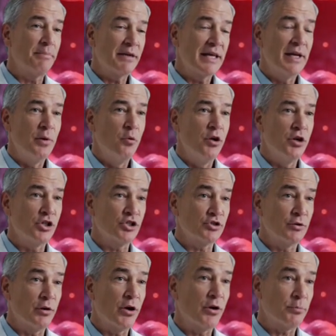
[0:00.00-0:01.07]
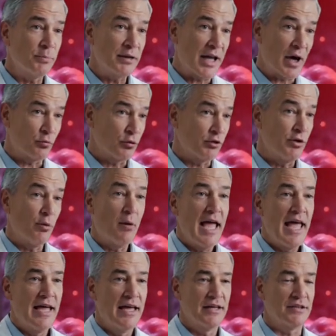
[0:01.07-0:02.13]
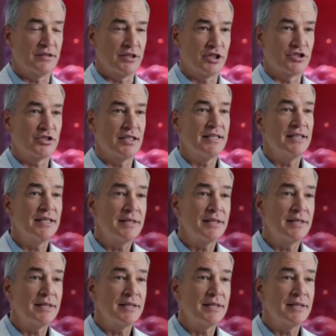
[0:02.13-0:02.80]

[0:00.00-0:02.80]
that gives you freedom. It never wanted to